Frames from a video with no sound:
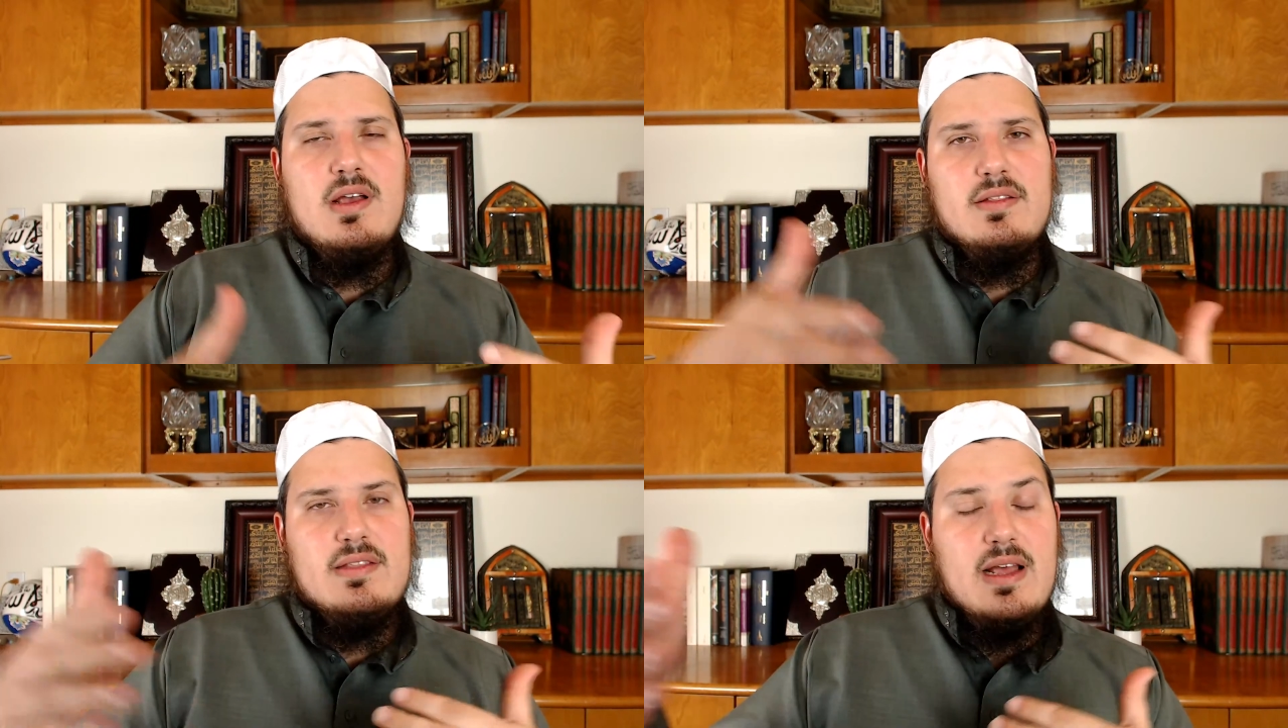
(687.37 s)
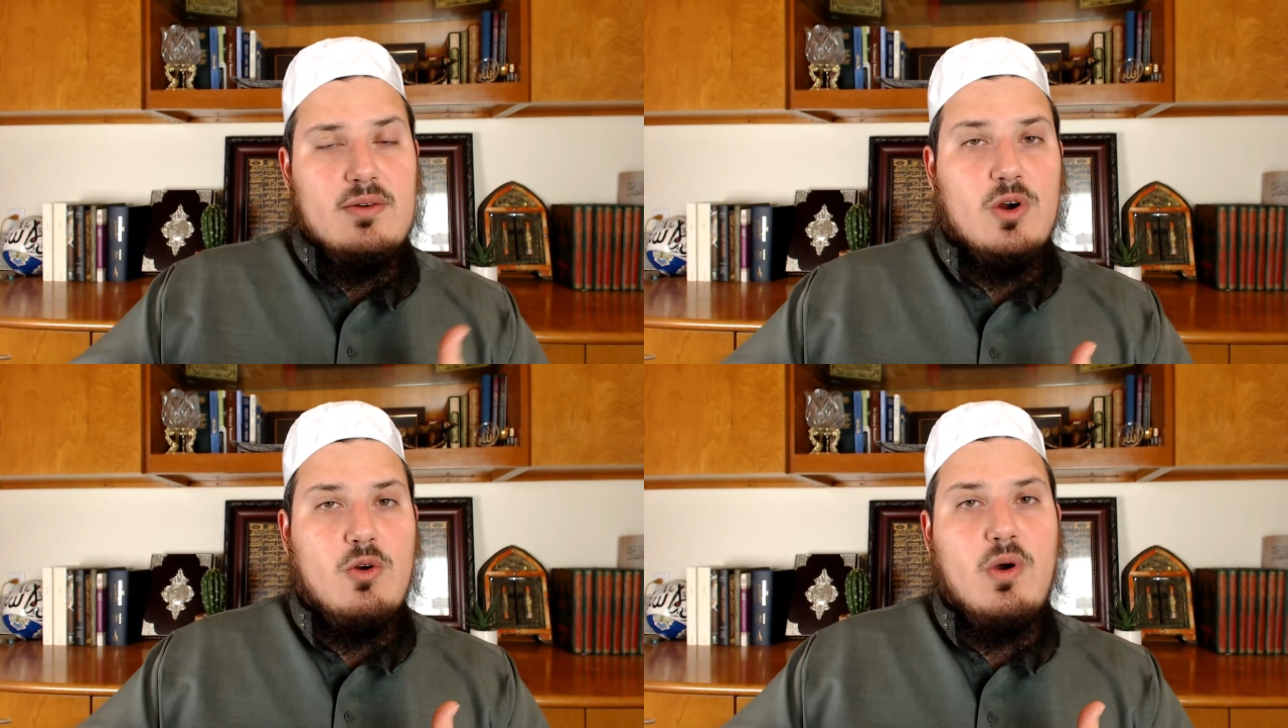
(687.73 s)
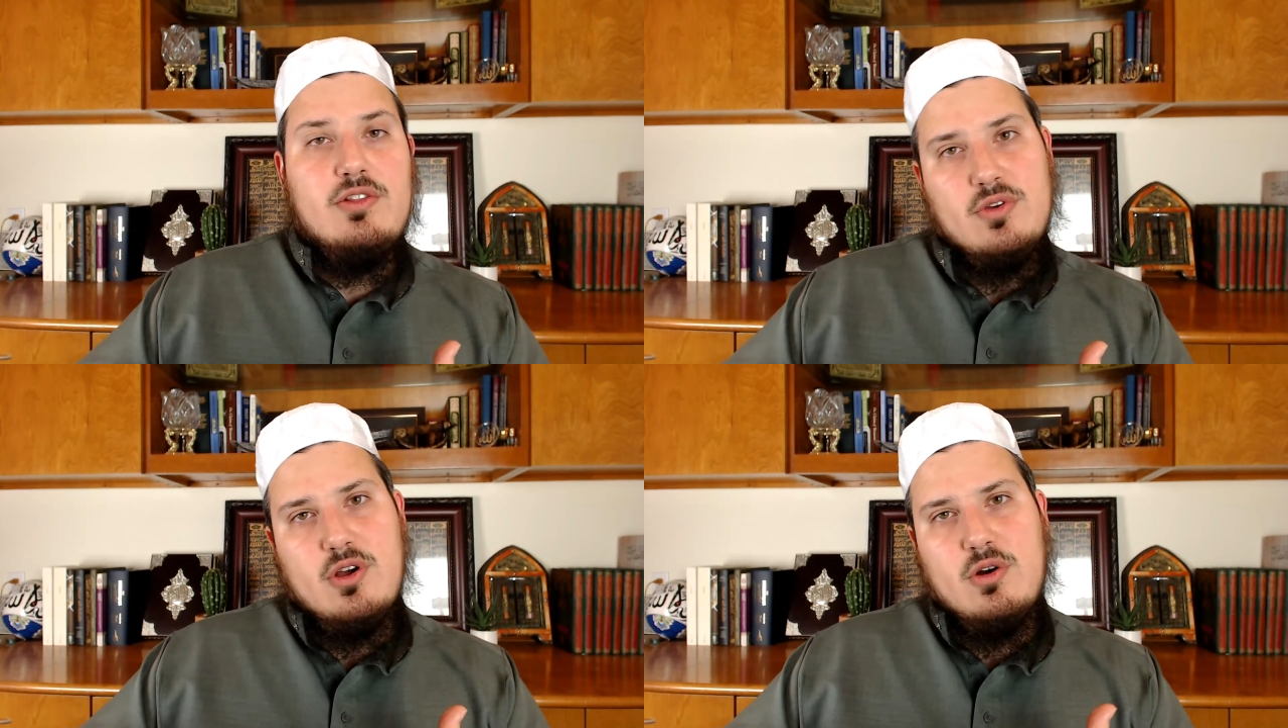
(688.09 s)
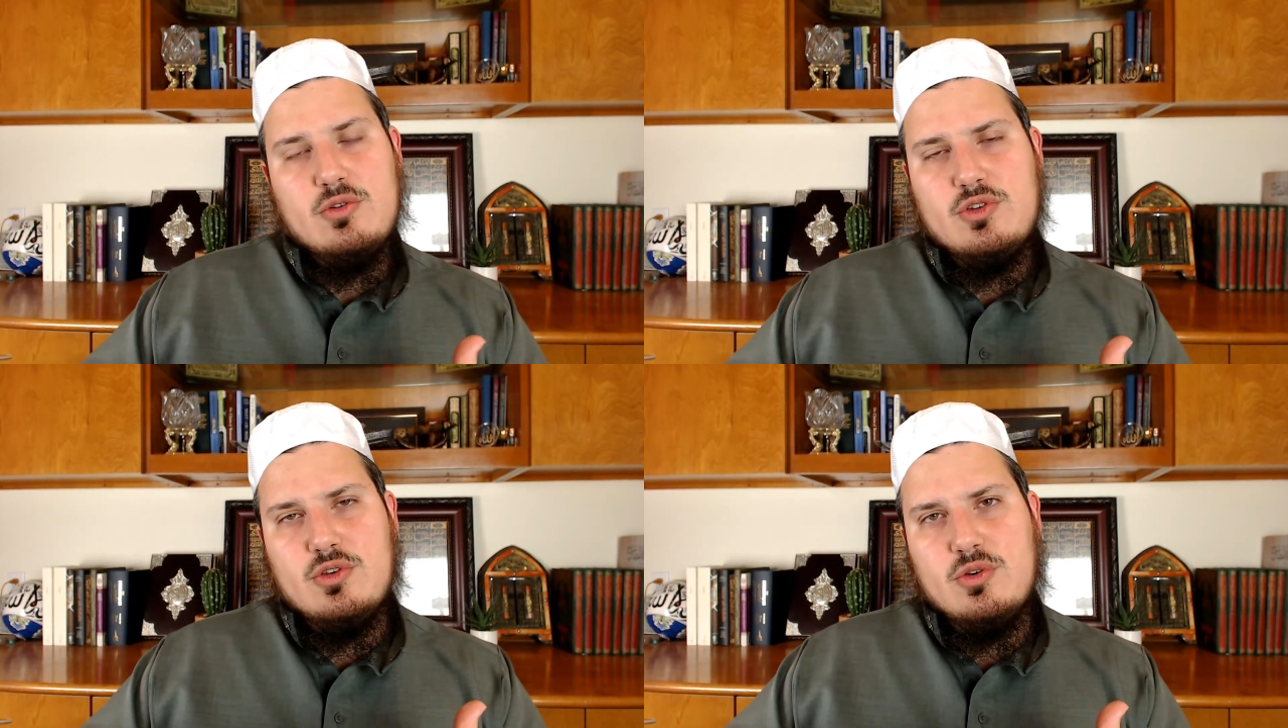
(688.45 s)
then we're going to go
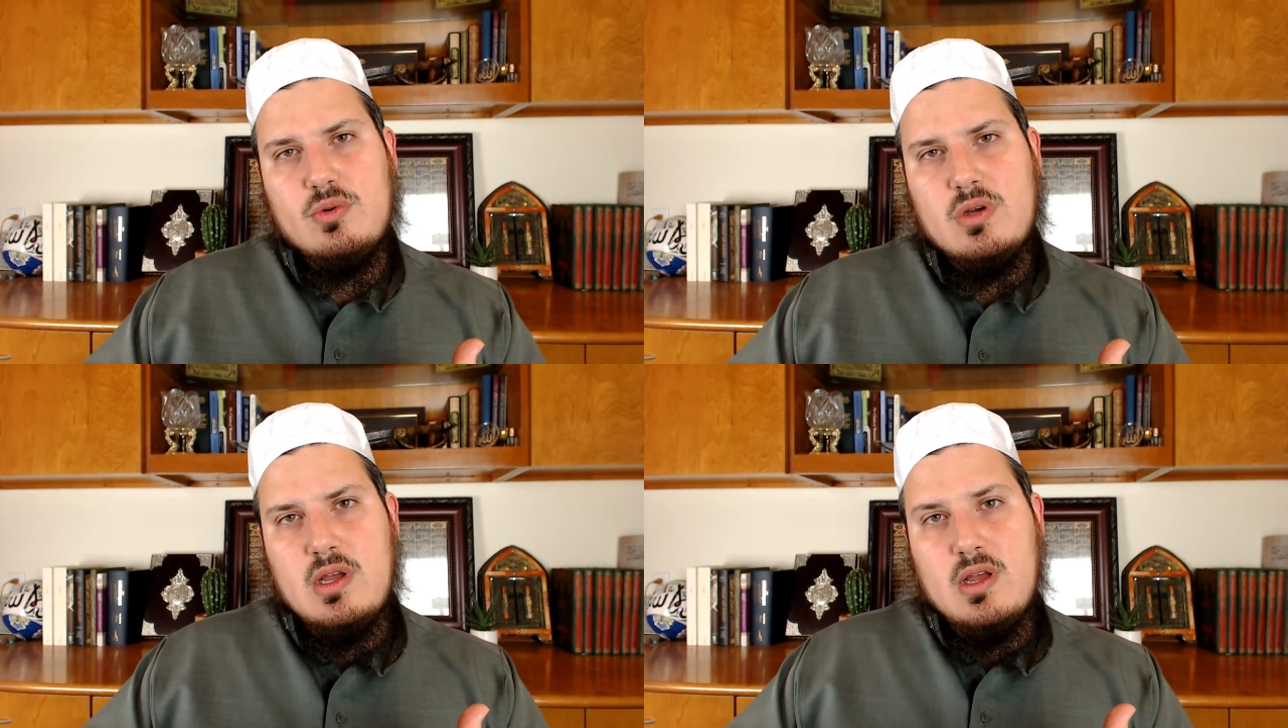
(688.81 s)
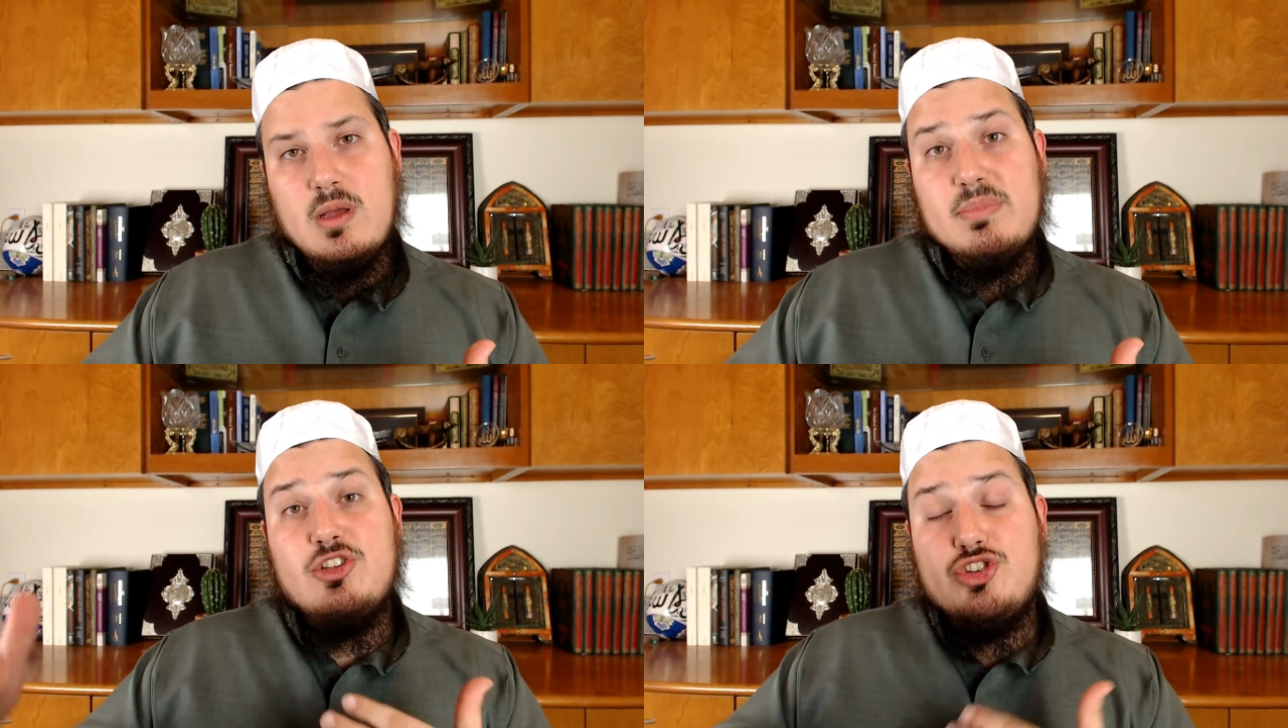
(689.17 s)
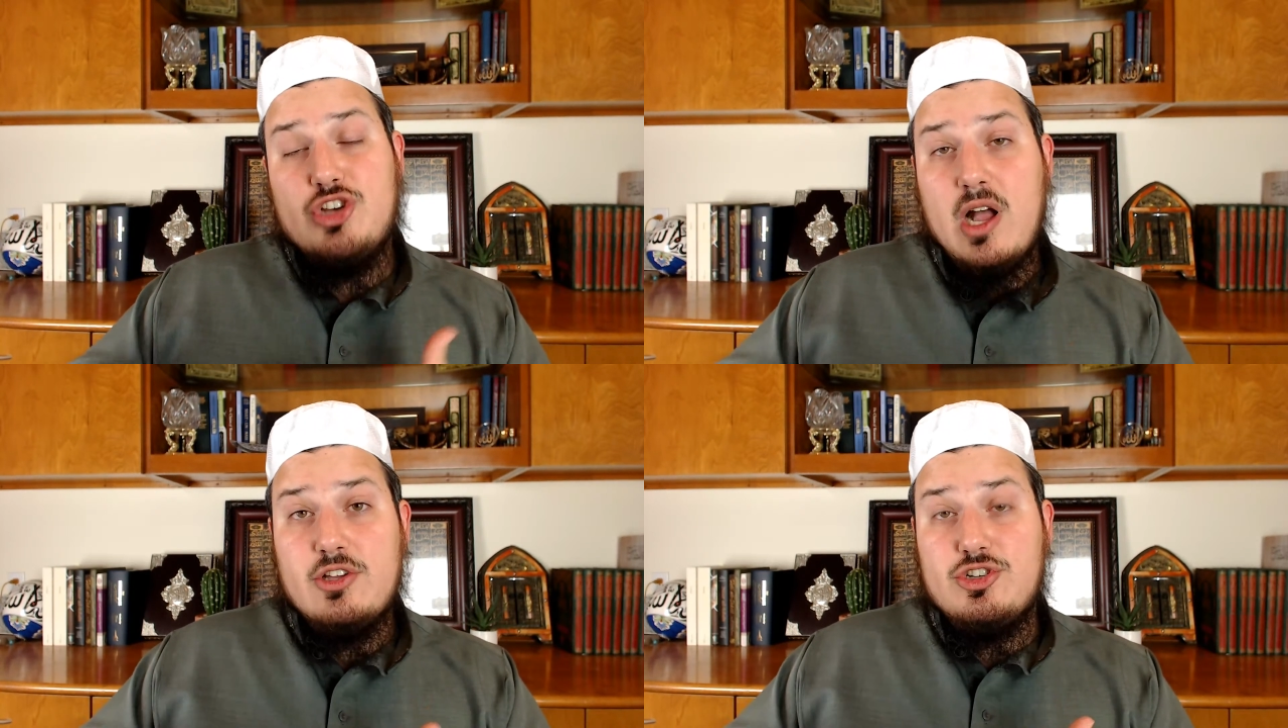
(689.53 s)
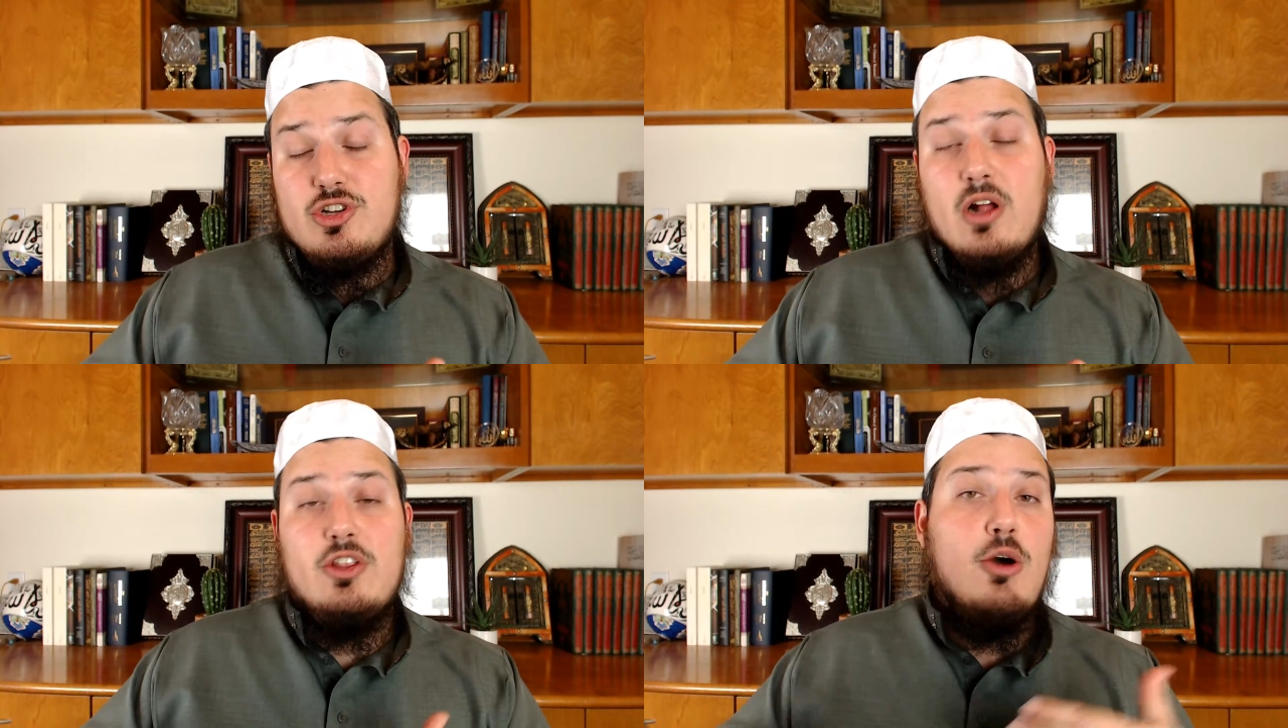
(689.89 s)
to be judged
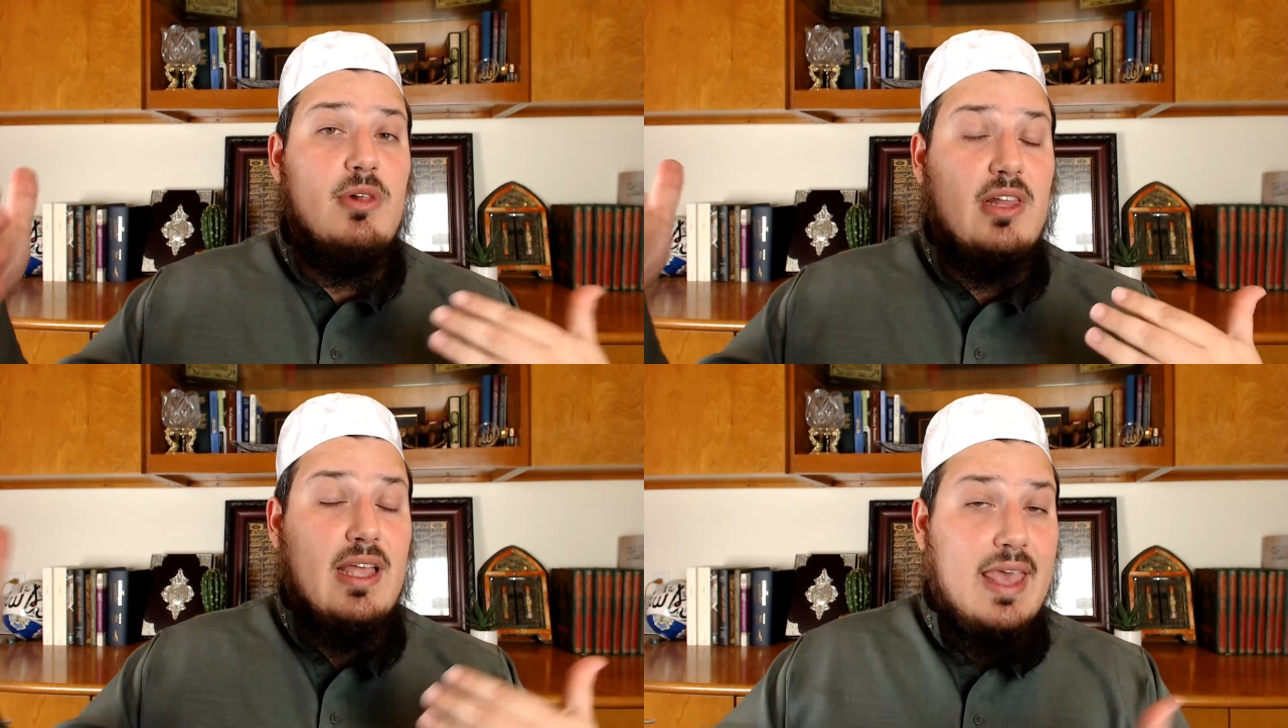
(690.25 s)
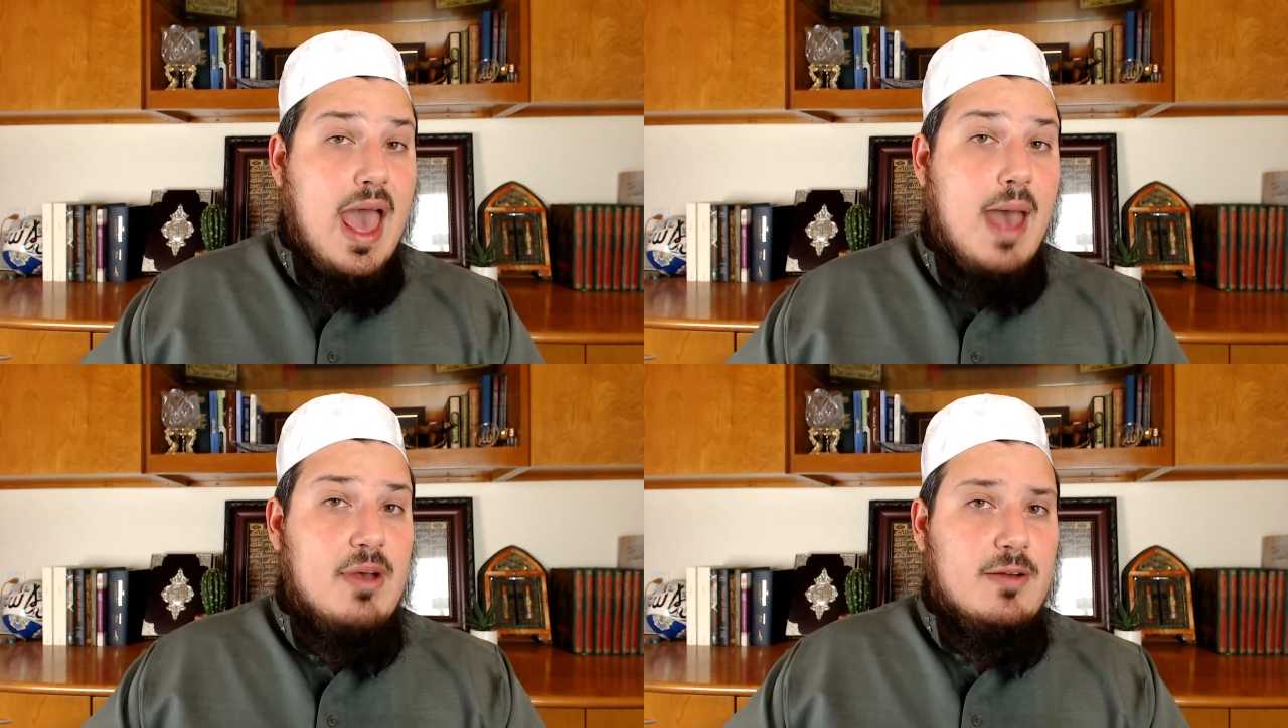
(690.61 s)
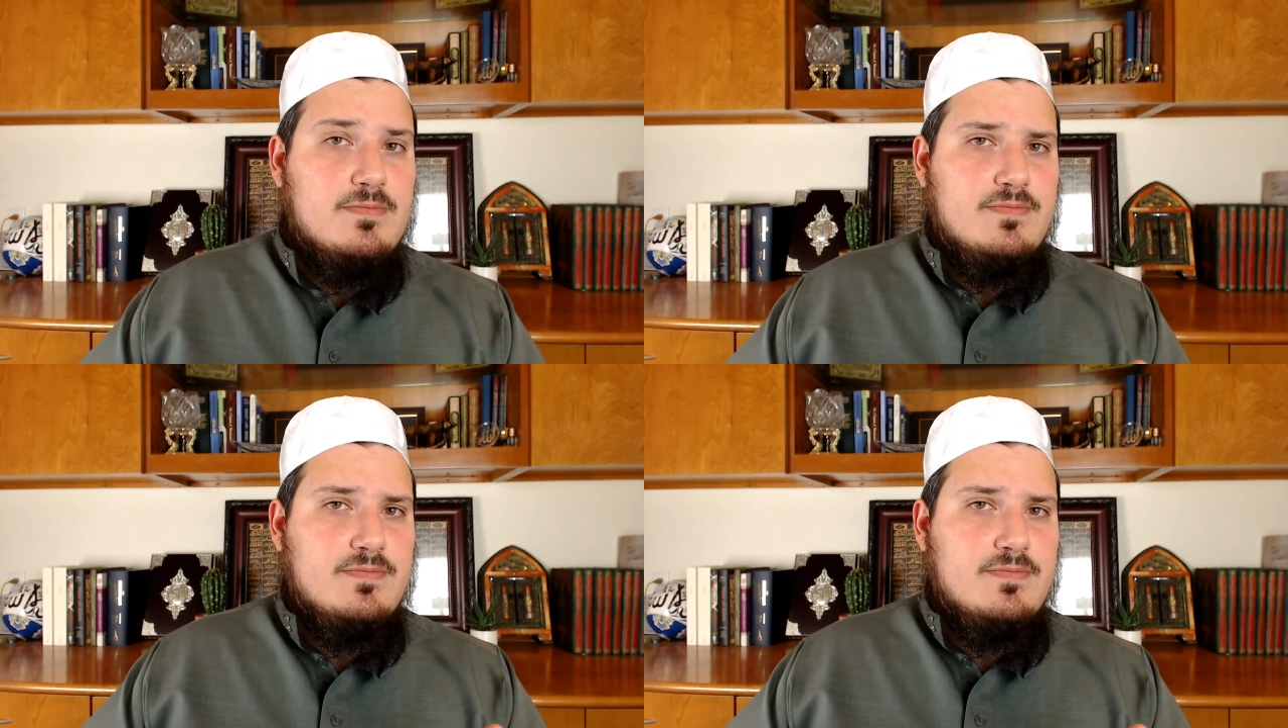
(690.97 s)
on Yawm al-Qiyamah.